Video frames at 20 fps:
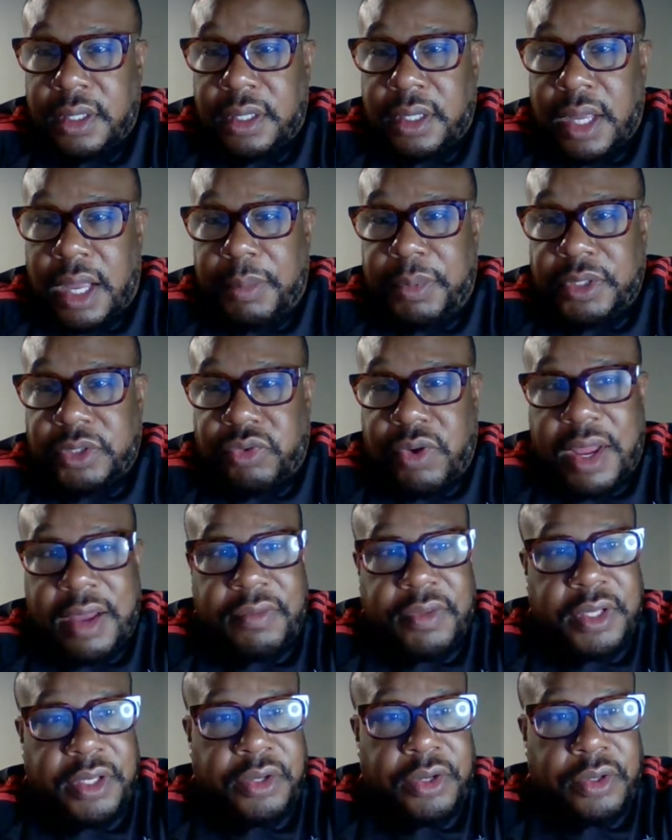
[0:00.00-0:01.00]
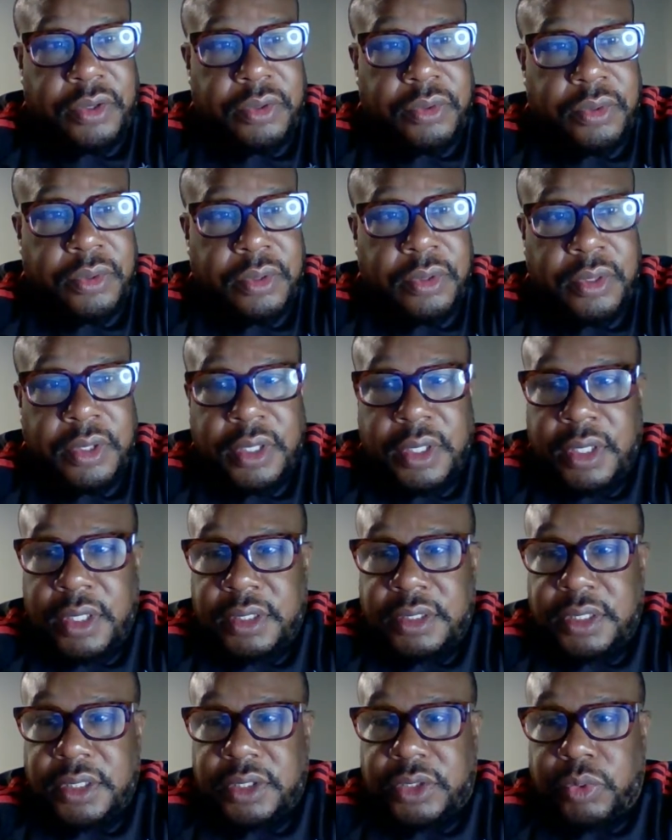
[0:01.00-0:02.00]
I've been traveling, you know,
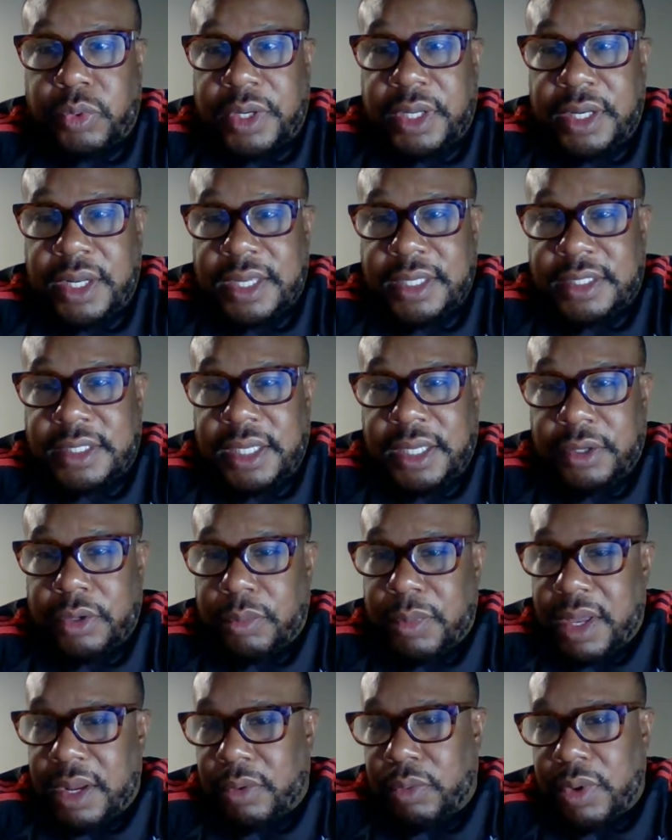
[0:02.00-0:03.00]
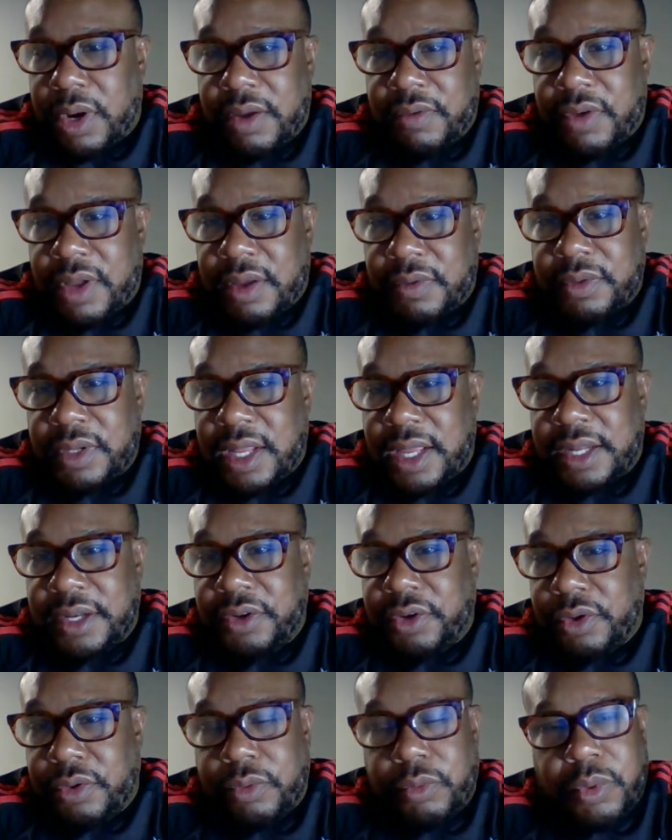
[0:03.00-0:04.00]
since 2019, no matter wherever I'm at,
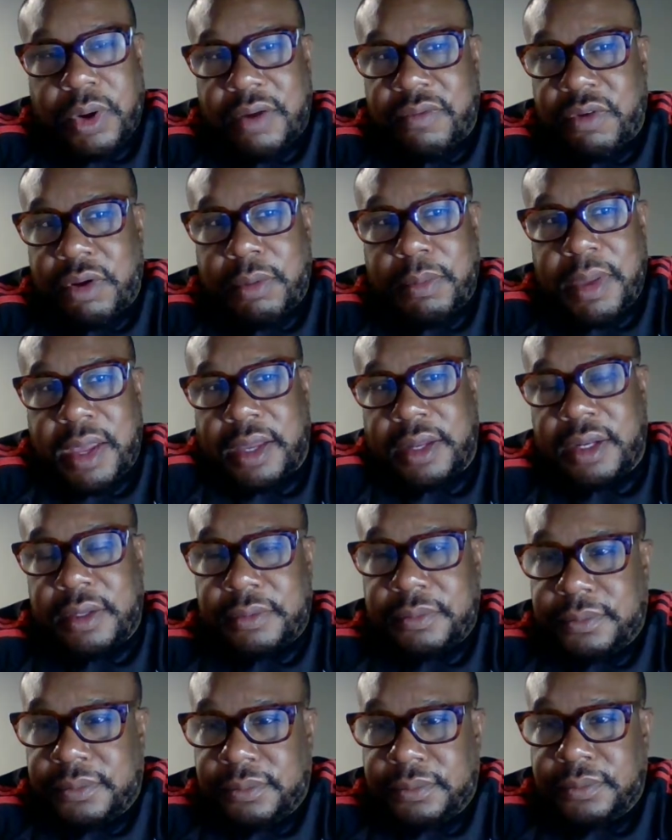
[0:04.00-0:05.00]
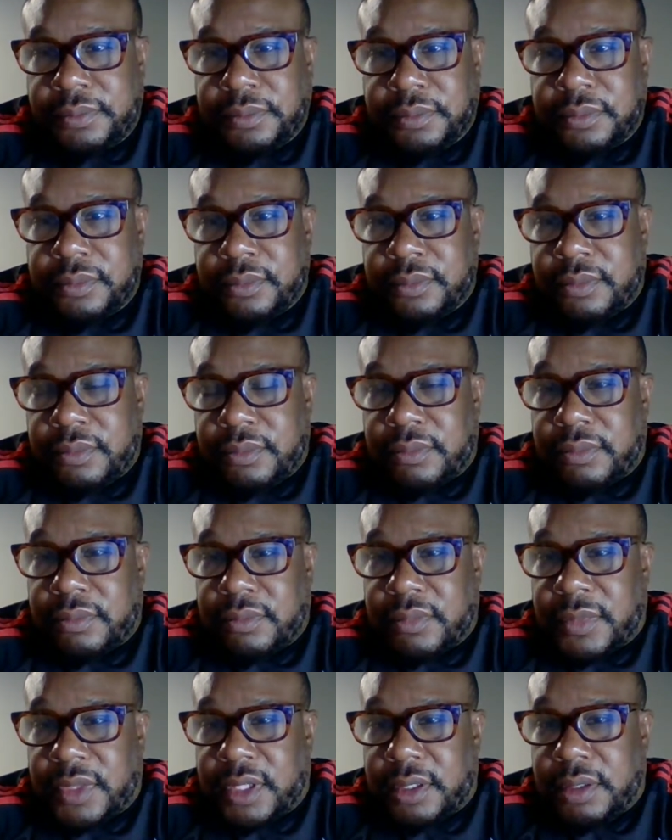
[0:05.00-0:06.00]
you know, wherever I'm at,
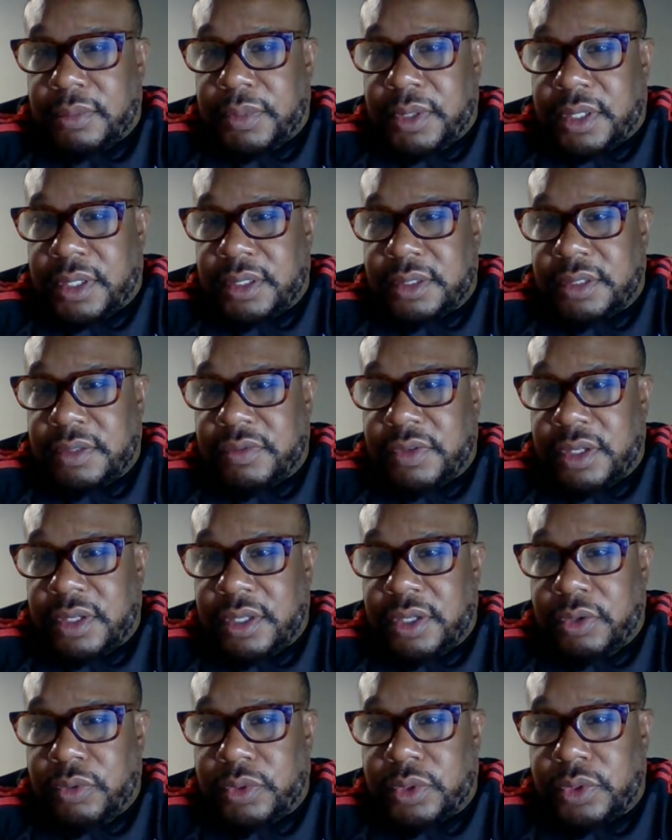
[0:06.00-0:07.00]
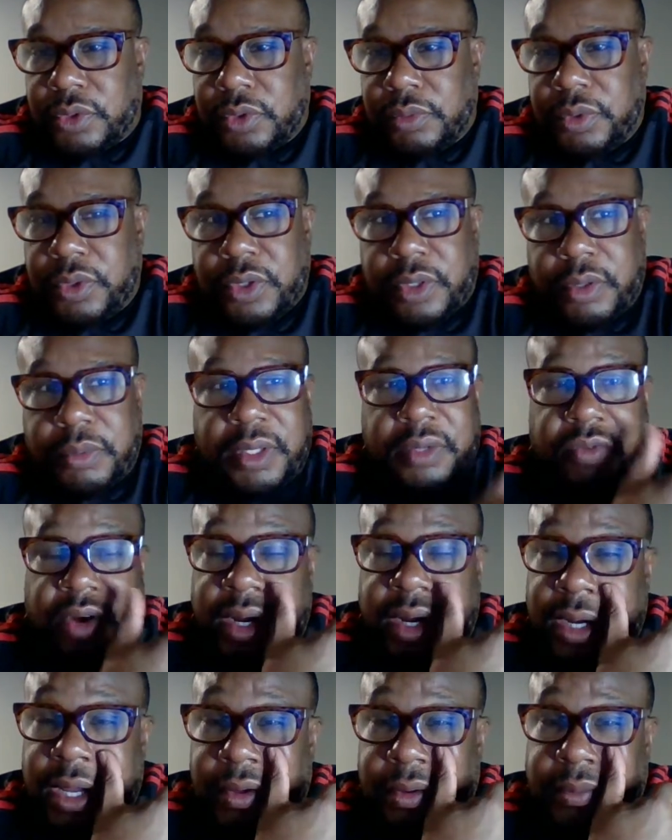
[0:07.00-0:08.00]
because of YouTube, you know what I mean?
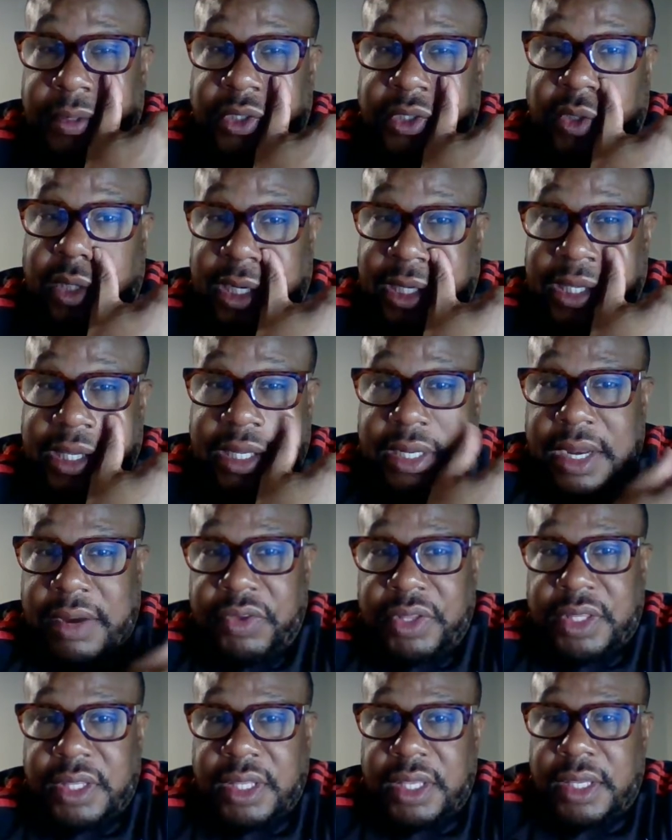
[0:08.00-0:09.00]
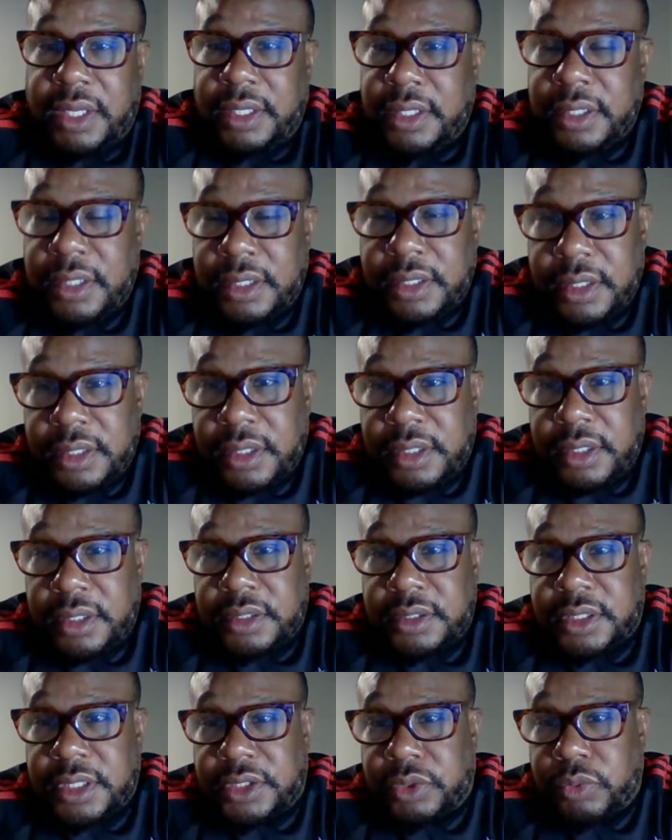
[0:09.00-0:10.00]
Right now, I'm just trying to get everything
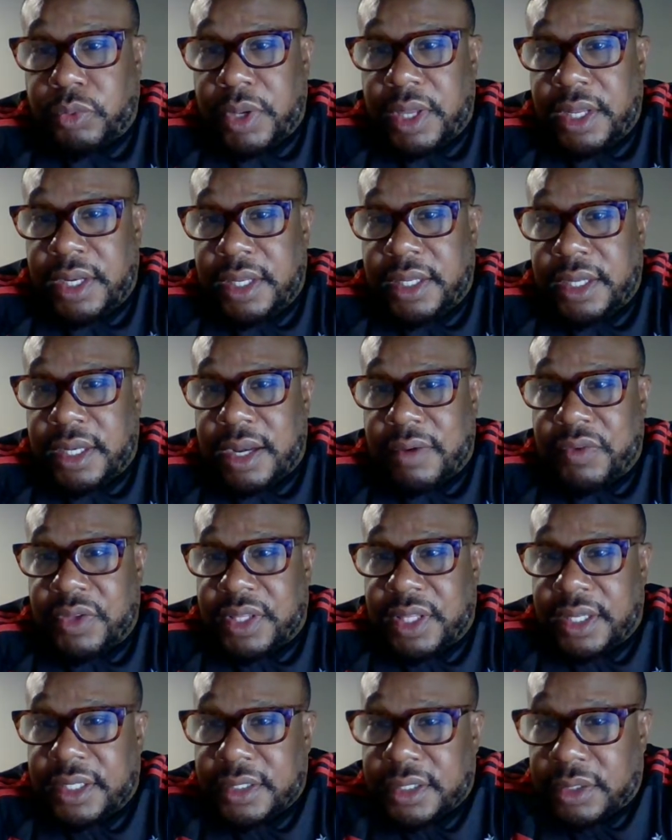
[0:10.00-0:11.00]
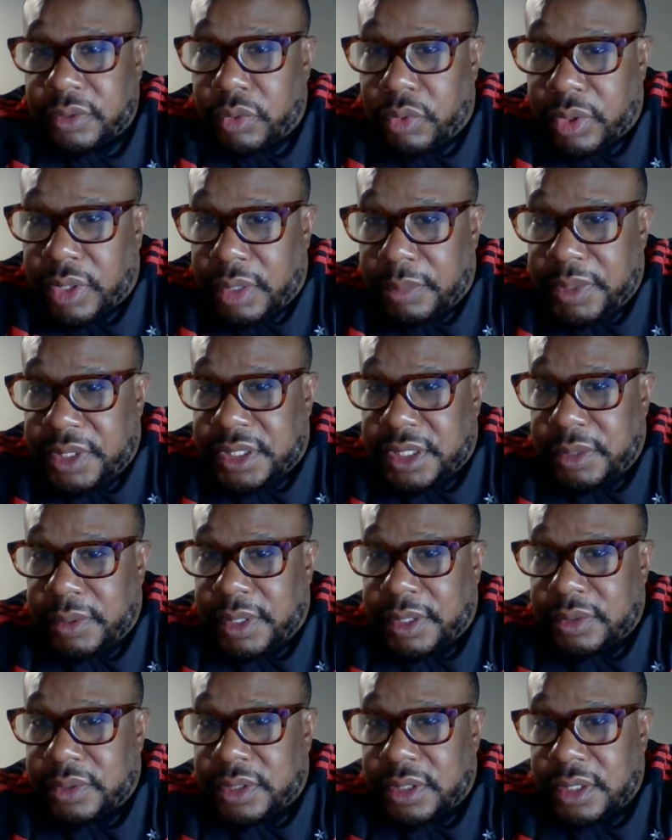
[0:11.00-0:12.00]
situated and everything is in order. Let me see what
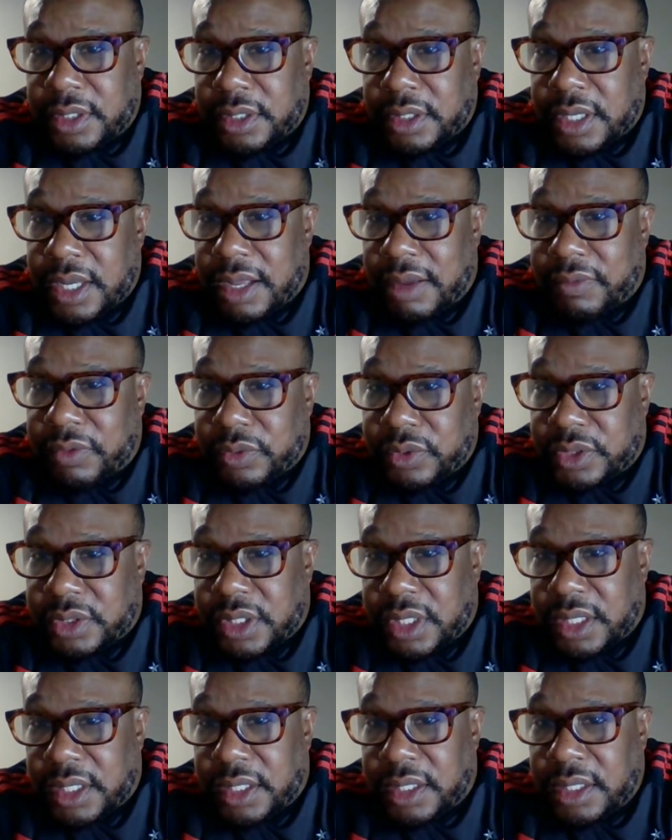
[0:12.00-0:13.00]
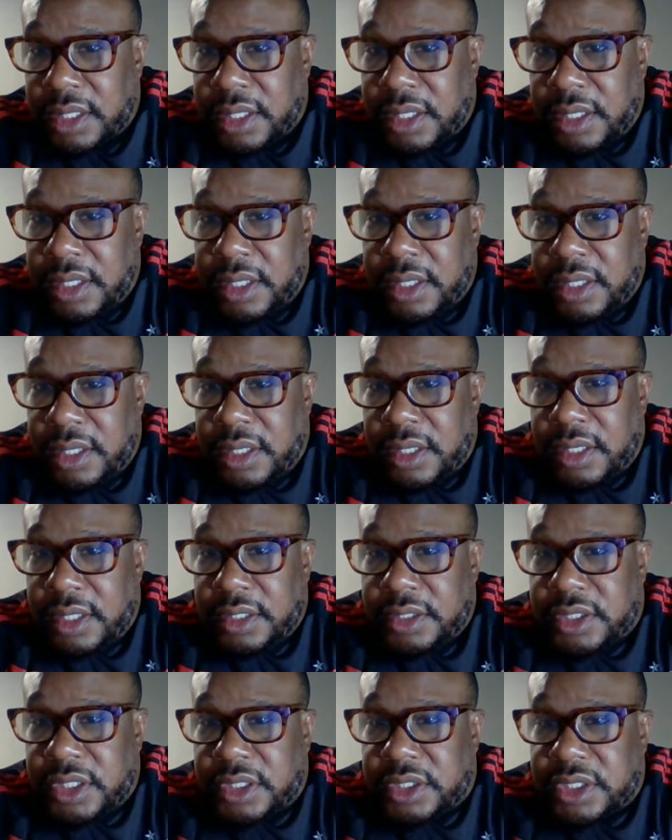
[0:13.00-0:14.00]
else Convo said.
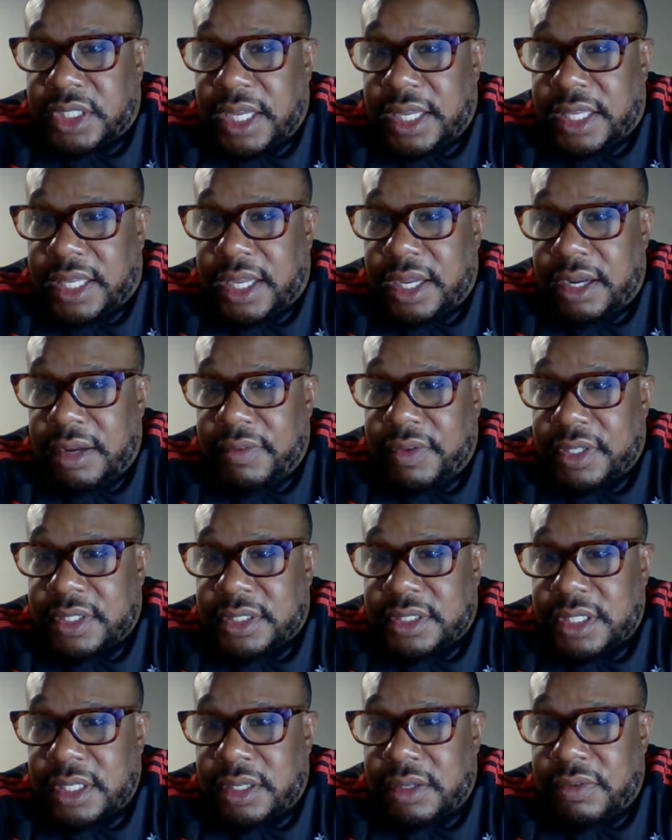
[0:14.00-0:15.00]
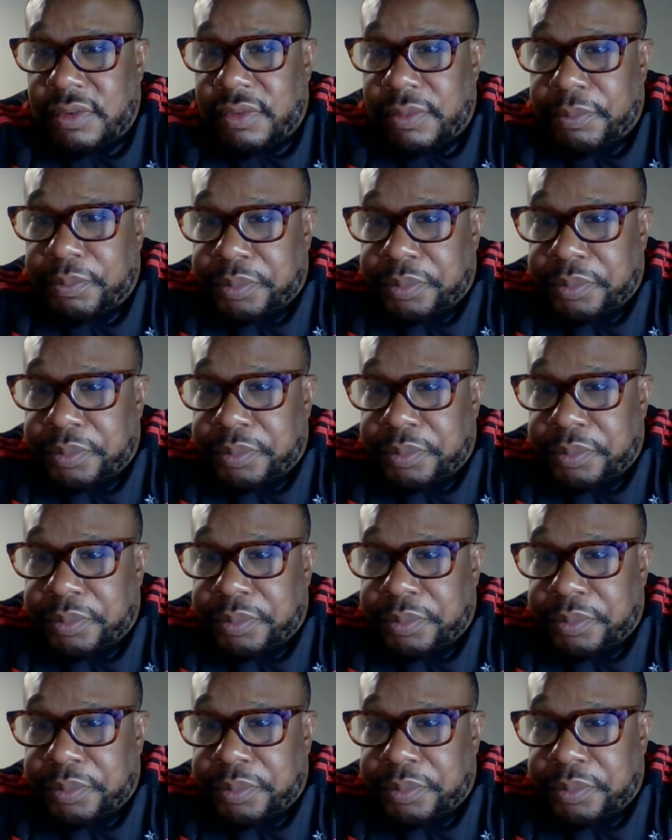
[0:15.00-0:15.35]
Just take care of yourself.